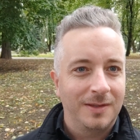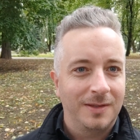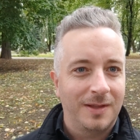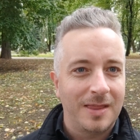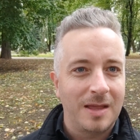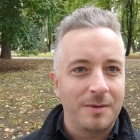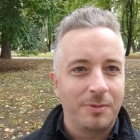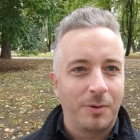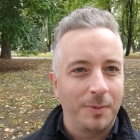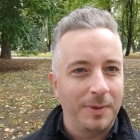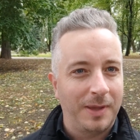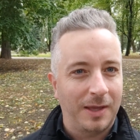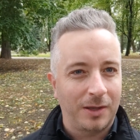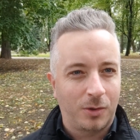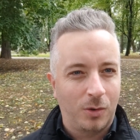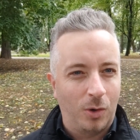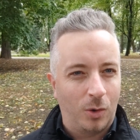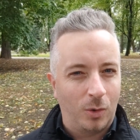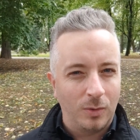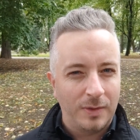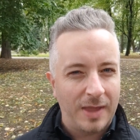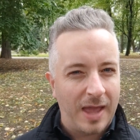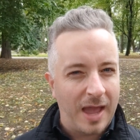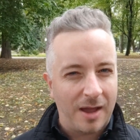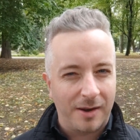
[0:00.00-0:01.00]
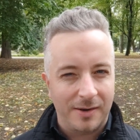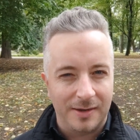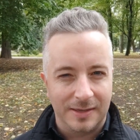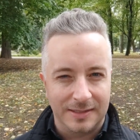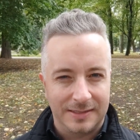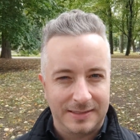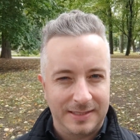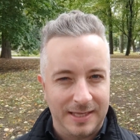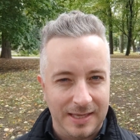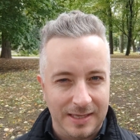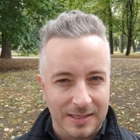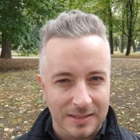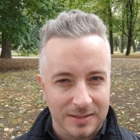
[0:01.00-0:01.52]
Like they'd probably get called out
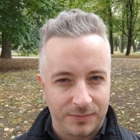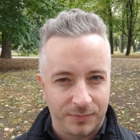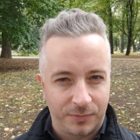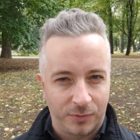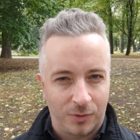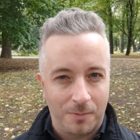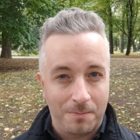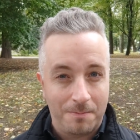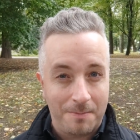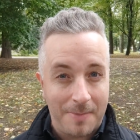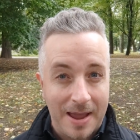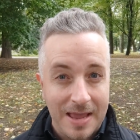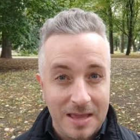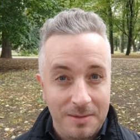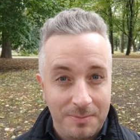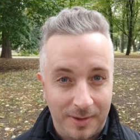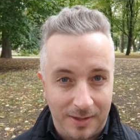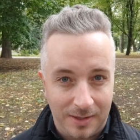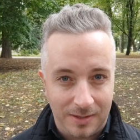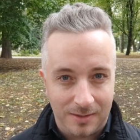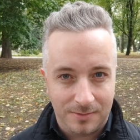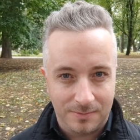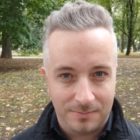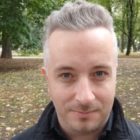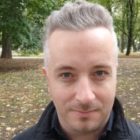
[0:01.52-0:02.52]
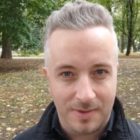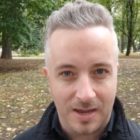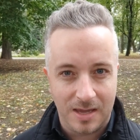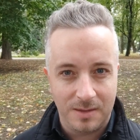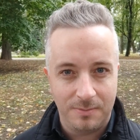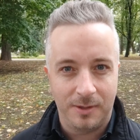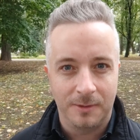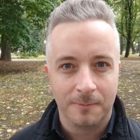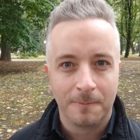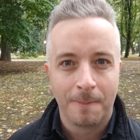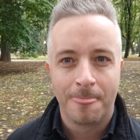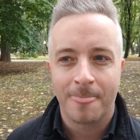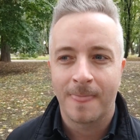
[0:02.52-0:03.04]
and teased for it, maybe,
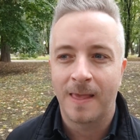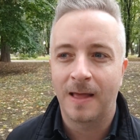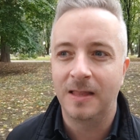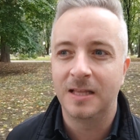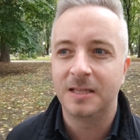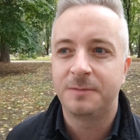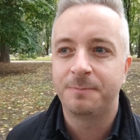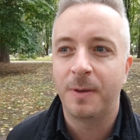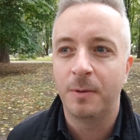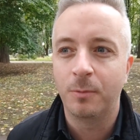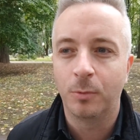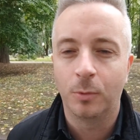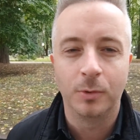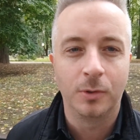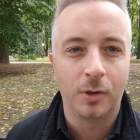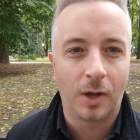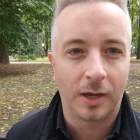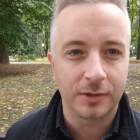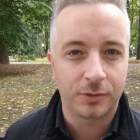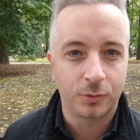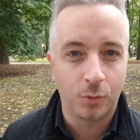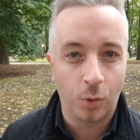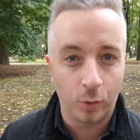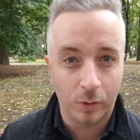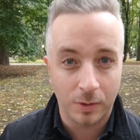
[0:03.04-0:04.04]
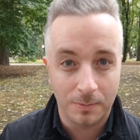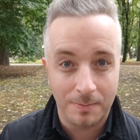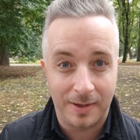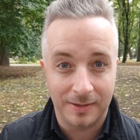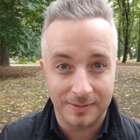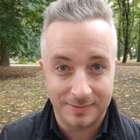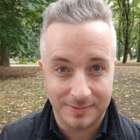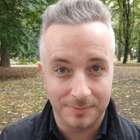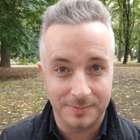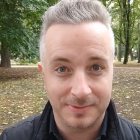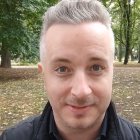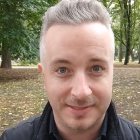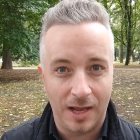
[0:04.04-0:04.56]
maybe. At least people would like talk
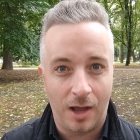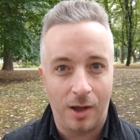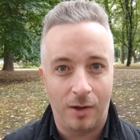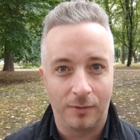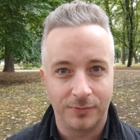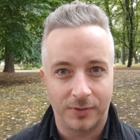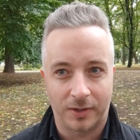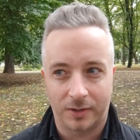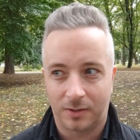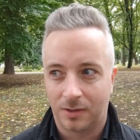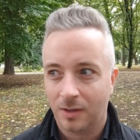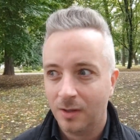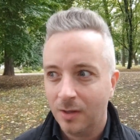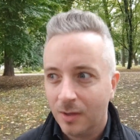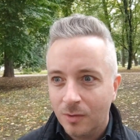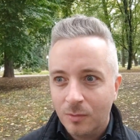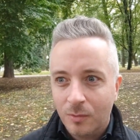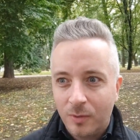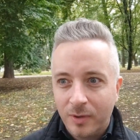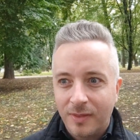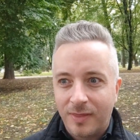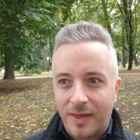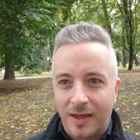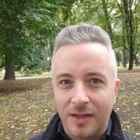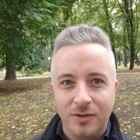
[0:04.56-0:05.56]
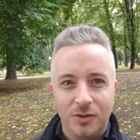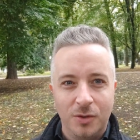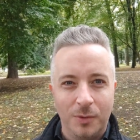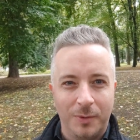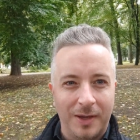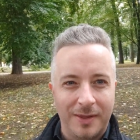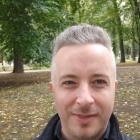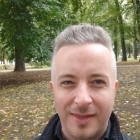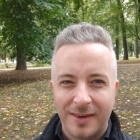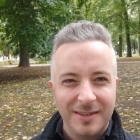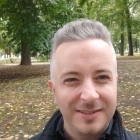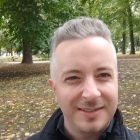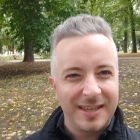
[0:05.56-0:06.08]
amongst themselves, like, what are they
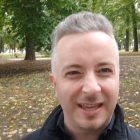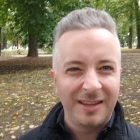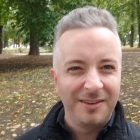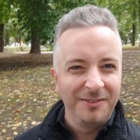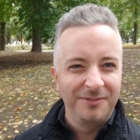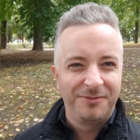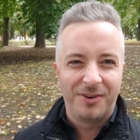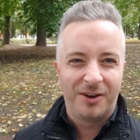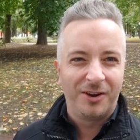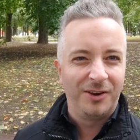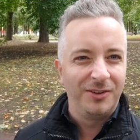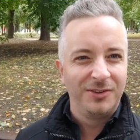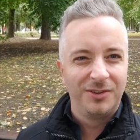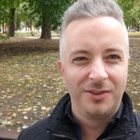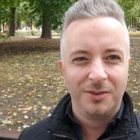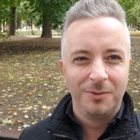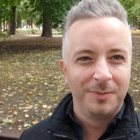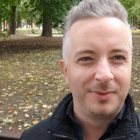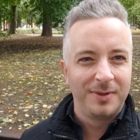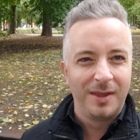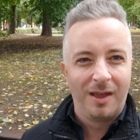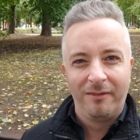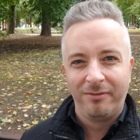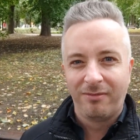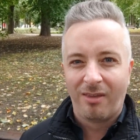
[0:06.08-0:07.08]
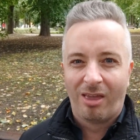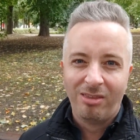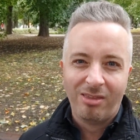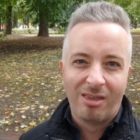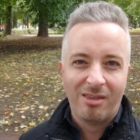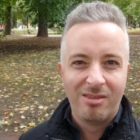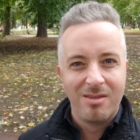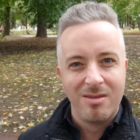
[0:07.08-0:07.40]
doing? Are they just taking photos of themselves?